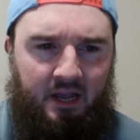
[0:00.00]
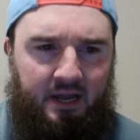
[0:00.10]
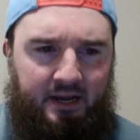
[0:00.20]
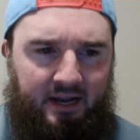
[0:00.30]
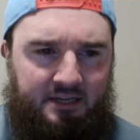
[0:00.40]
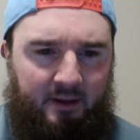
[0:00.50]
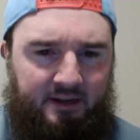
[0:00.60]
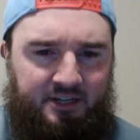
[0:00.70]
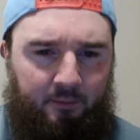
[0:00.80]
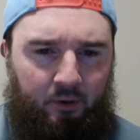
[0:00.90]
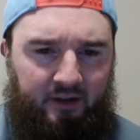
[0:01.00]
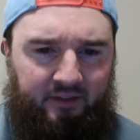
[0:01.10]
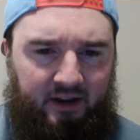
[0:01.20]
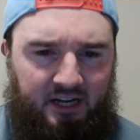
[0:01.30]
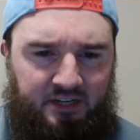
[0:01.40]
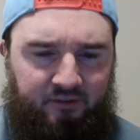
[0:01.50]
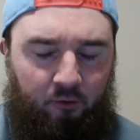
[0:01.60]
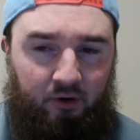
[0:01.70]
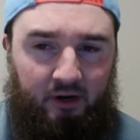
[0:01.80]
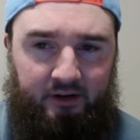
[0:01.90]
Next matchup, we got the Nashville
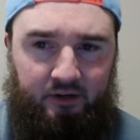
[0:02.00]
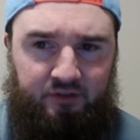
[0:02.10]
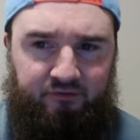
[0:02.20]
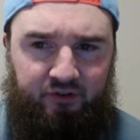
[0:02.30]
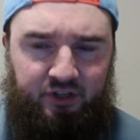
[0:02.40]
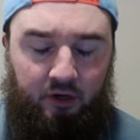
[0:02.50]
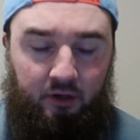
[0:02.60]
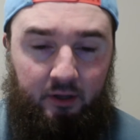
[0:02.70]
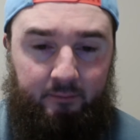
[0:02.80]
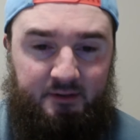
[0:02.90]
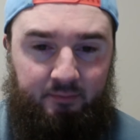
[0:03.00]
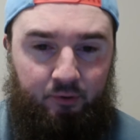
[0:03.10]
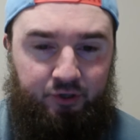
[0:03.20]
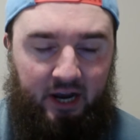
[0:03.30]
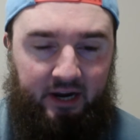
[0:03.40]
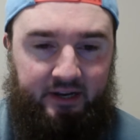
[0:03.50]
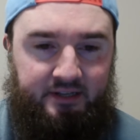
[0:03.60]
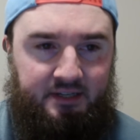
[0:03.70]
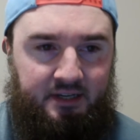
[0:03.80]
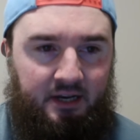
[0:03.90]
Predators versus the Columbus Blue
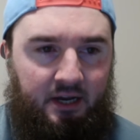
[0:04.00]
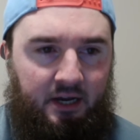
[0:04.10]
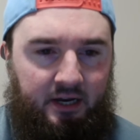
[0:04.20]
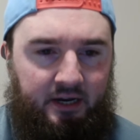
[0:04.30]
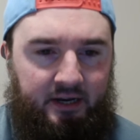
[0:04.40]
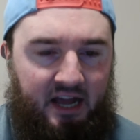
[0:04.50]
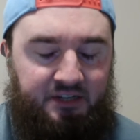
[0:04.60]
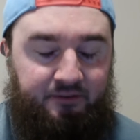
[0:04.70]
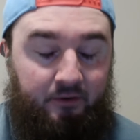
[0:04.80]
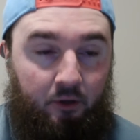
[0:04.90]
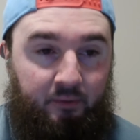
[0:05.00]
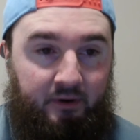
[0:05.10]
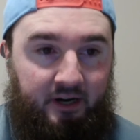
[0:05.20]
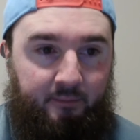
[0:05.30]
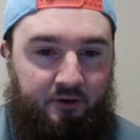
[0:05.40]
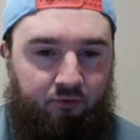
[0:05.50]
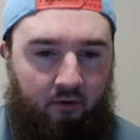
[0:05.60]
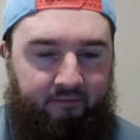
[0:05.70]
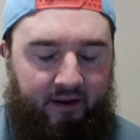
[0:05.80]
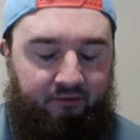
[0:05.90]
Jackets. Nashville opening up as
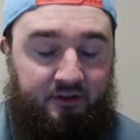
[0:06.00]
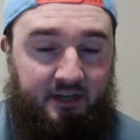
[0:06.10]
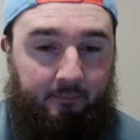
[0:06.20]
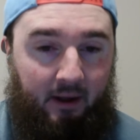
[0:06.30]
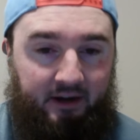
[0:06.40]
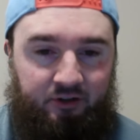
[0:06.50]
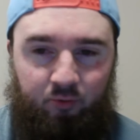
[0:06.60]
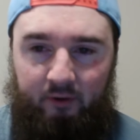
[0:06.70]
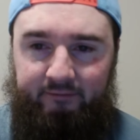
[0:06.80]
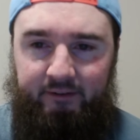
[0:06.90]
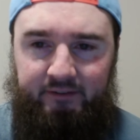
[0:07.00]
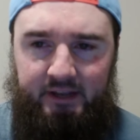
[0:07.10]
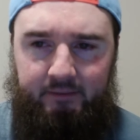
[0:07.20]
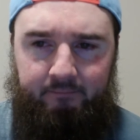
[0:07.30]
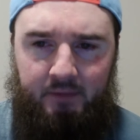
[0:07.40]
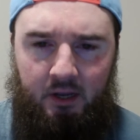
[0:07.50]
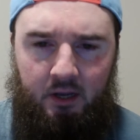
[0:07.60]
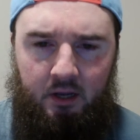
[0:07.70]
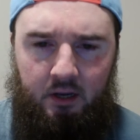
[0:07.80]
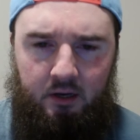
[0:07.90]
road favorites at minus 150.
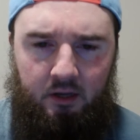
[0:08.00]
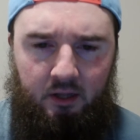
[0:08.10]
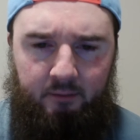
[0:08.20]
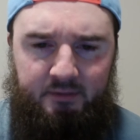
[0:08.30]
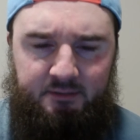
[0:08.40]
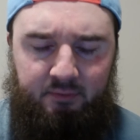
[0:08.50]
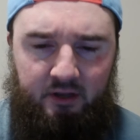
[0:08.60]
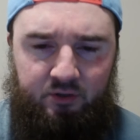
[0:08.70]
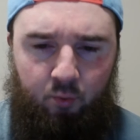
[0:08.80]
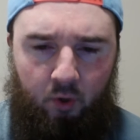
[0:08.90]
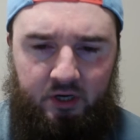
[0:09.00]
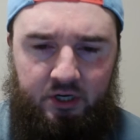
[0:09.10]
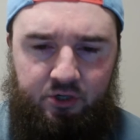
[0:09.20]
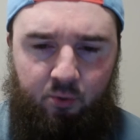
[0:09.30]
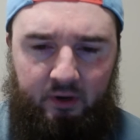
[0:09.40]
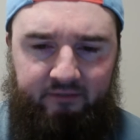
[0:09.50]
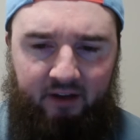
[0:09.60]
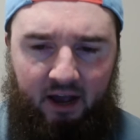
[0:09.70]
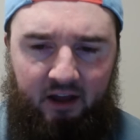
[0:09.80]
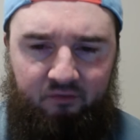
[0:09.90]
Columbus plus
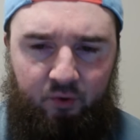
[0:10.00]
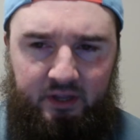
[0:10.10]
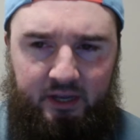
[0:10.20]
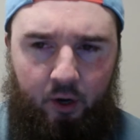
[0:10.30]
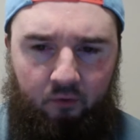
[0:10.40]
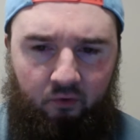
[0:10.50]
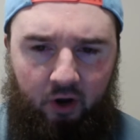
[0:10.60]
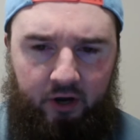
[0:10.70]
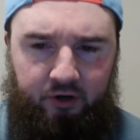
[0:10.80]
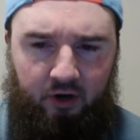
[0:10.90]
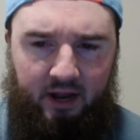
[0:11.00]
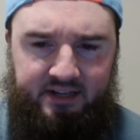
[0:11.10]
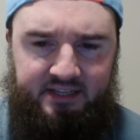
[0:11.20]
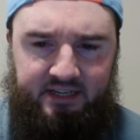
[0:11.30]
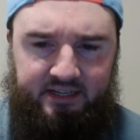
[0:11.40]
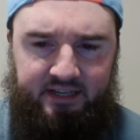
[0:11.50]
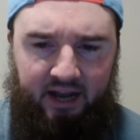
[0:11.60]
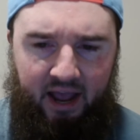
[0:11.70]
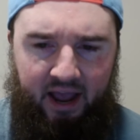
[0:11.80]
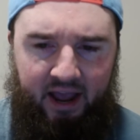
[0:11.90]
125 with the over-under at
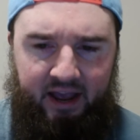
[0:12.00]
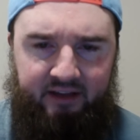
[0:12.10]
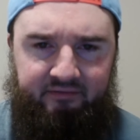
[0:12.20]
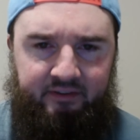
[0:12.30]
6.5.